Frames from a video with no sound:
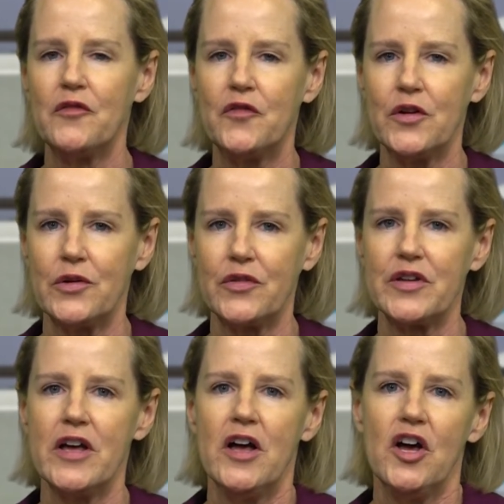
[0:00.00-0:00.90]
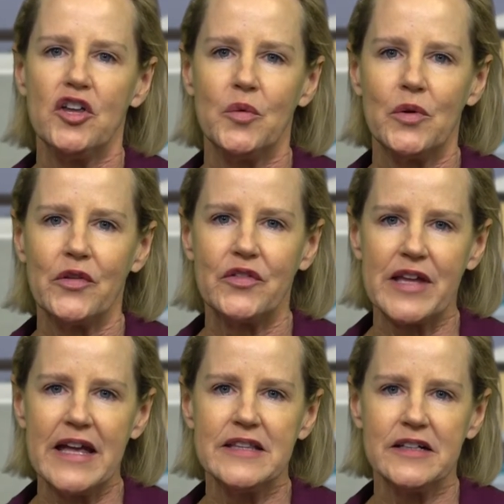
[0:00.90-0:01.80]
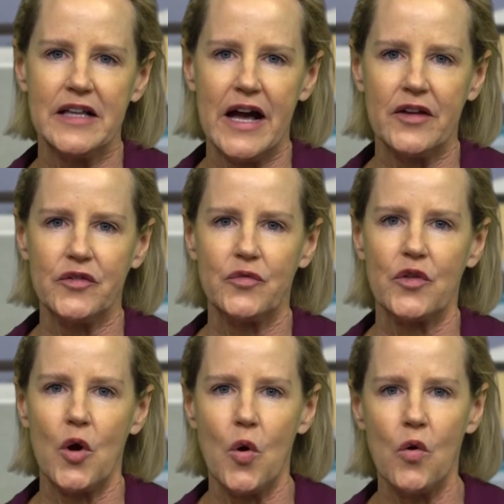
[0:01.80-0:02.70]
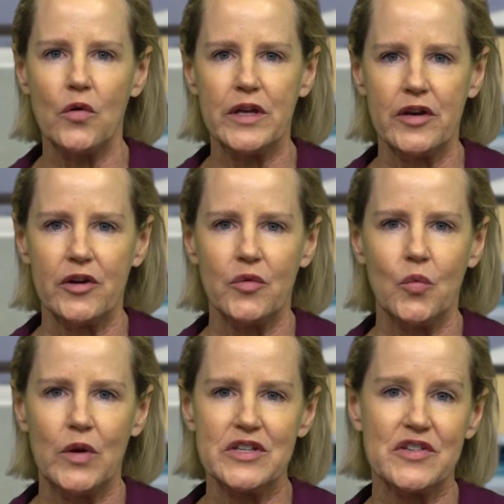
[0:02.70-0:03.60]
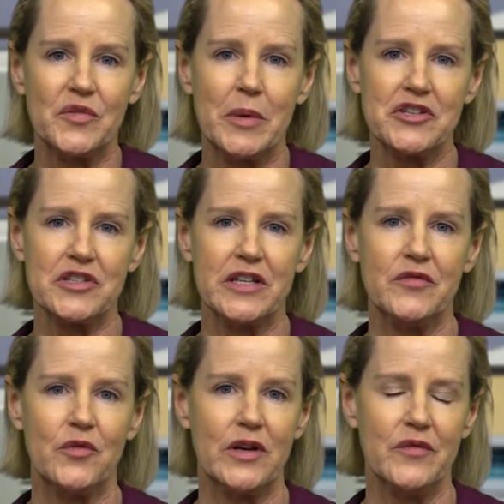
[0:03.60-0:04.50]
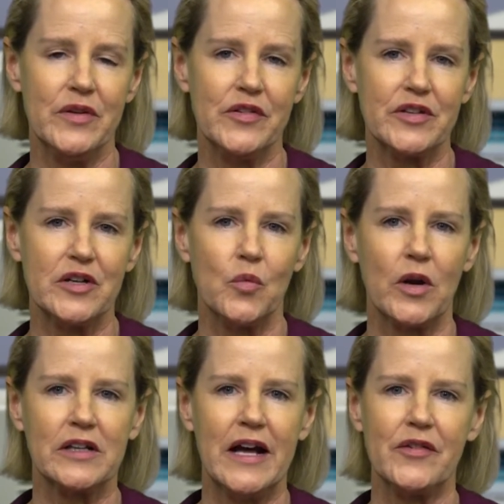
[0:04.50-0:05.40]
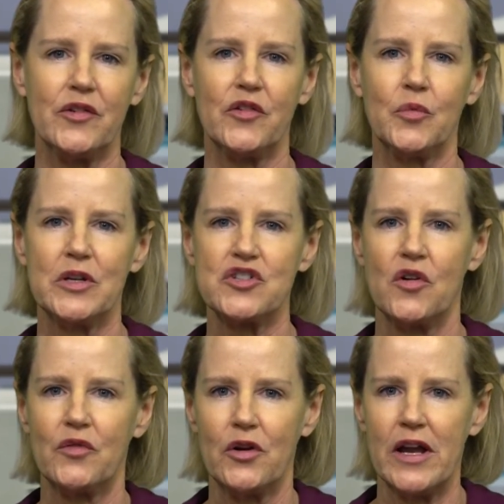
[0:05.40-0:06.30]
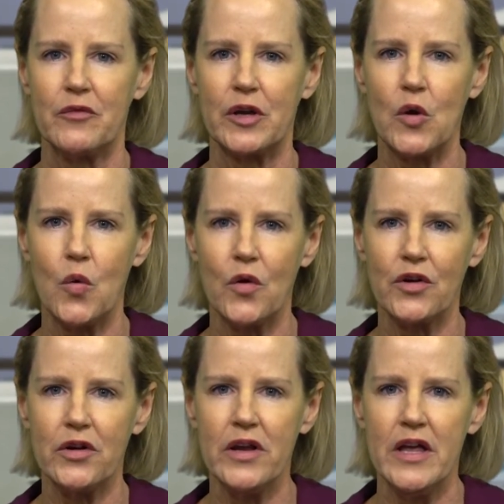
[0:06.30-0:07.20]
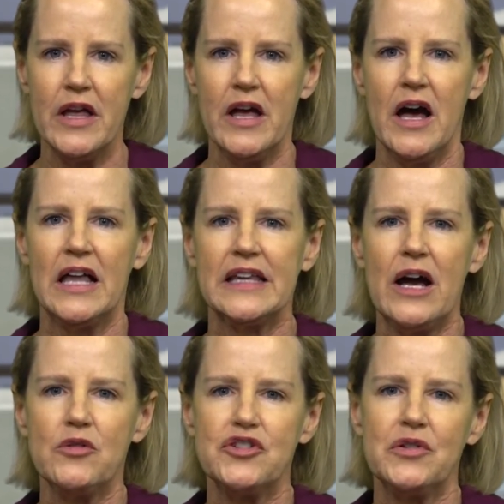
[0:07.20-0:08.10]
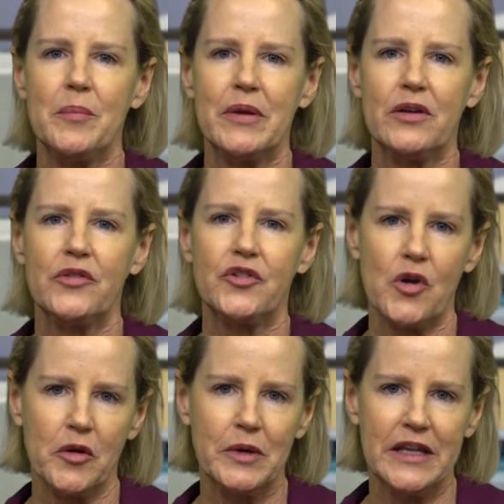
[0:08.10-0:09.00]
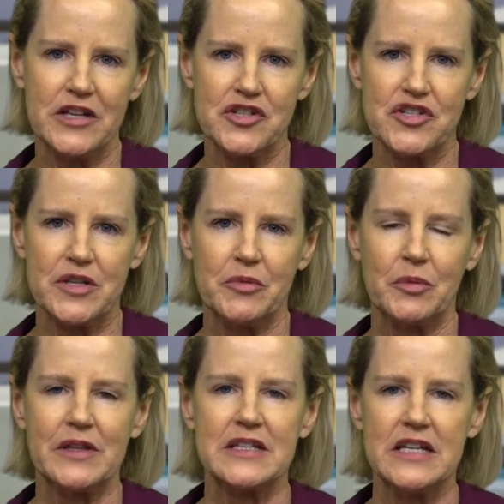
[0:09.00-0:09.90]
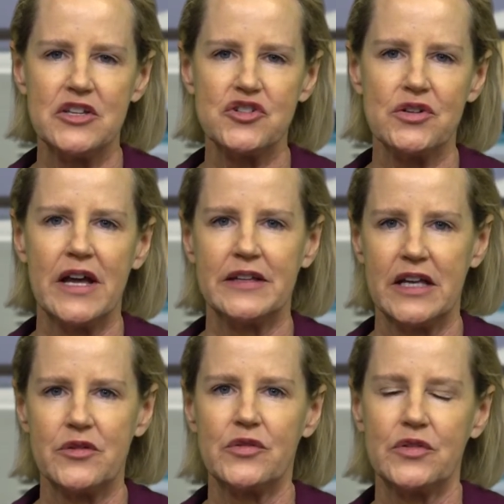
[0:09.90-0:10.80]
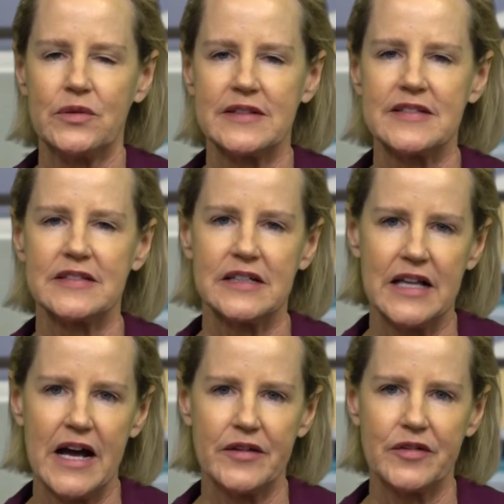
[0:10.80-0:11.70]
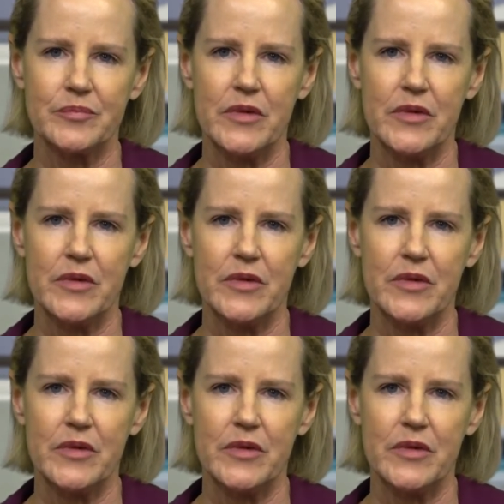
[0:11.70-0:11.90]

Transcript: First, you will stay in the class for the whole year, which, especially for La Vista, where classes switch over every quarter, allows you to build strong relationships with the teacher and the other students in the class.